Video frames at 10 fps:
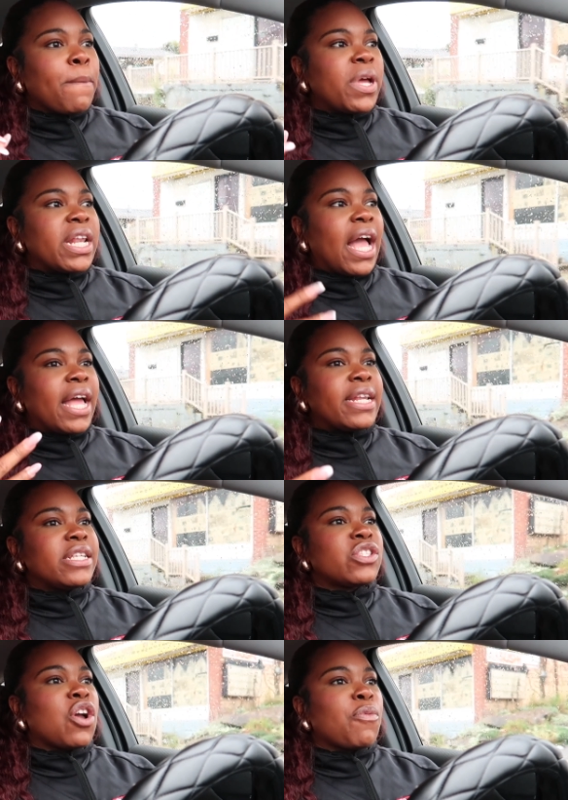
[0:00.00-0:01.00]
but now it
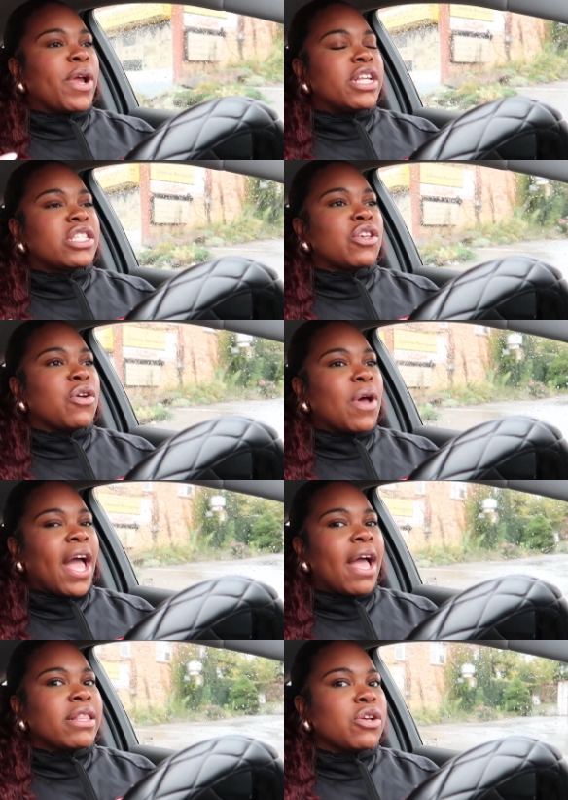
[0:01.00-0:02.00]
didn't start raining so
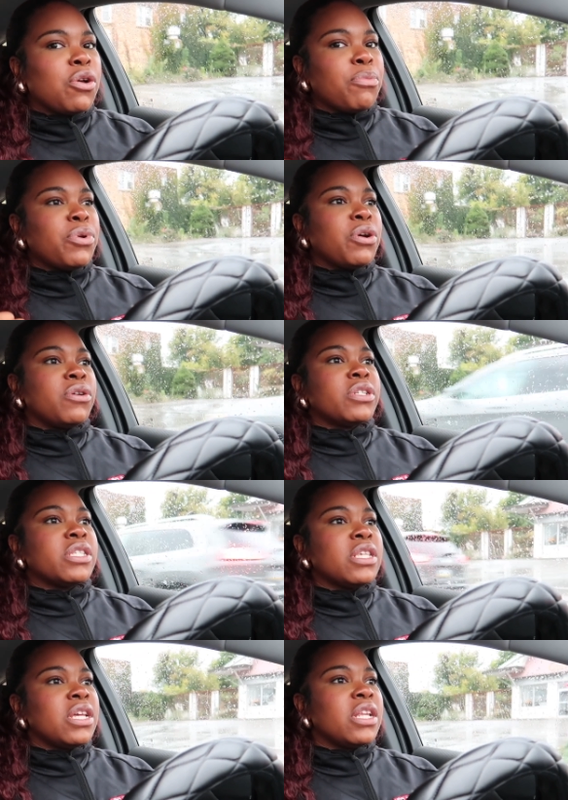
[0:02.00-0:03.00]
I had to go and put on
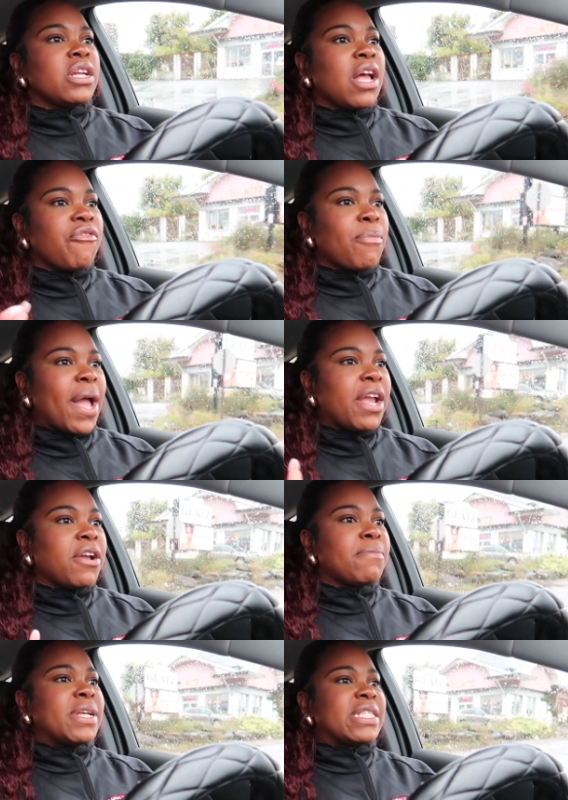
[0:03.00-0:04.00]
this hoodie to cover my
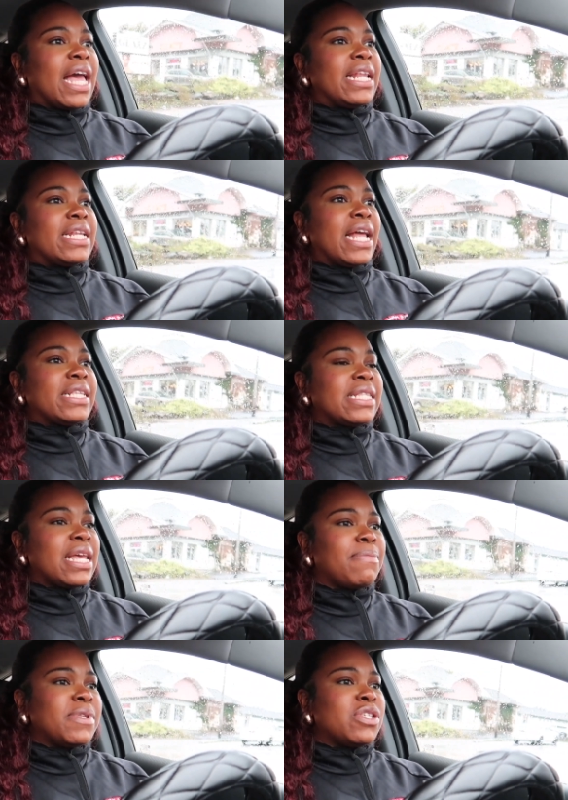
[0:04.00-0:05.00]
hair because I did not
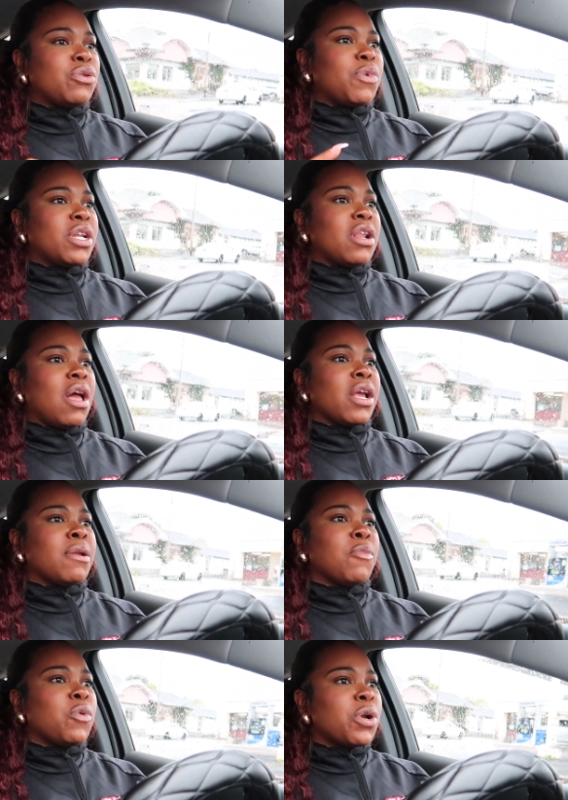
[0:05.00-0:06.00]
stay up until one o'clock in
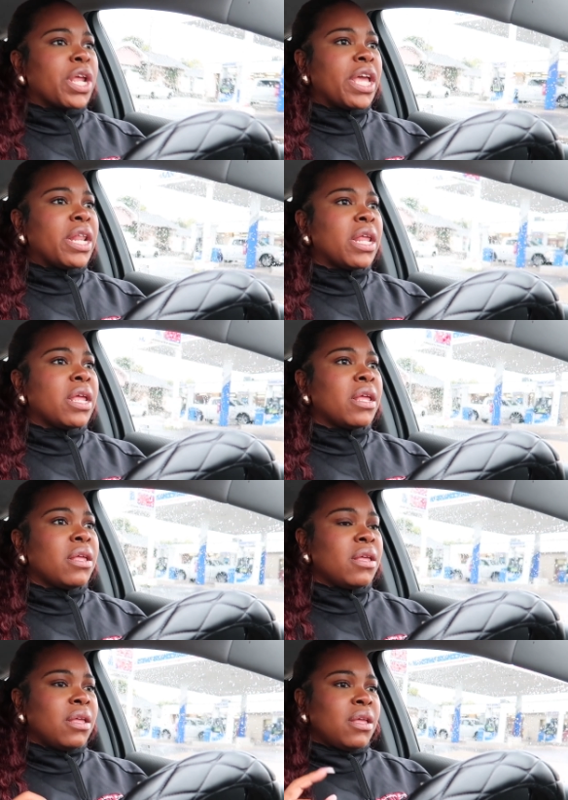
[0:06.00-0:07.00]
the morning
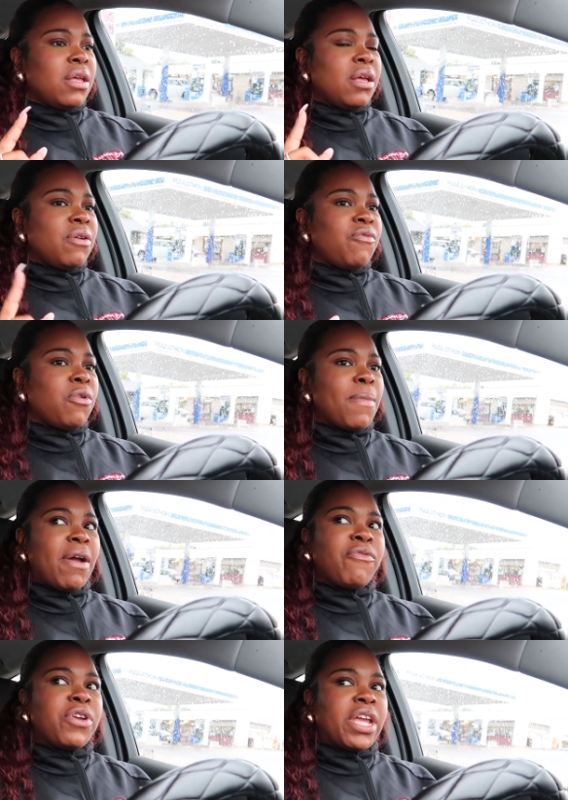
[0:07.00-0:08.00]
for
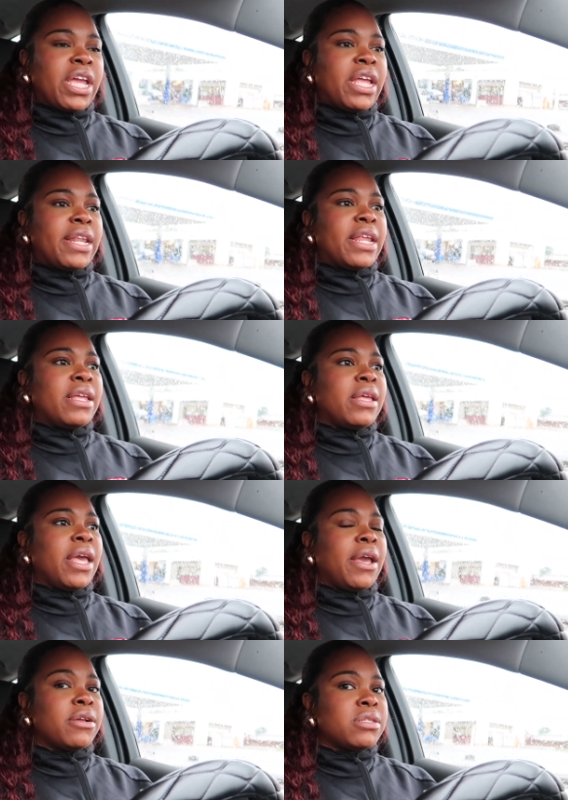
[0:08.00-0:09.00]
my freaking
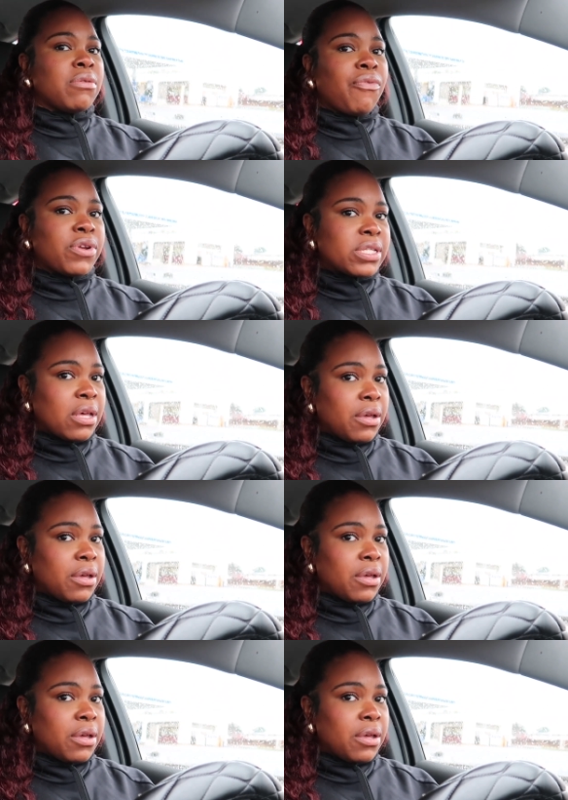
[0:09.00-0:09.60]
hair to frizz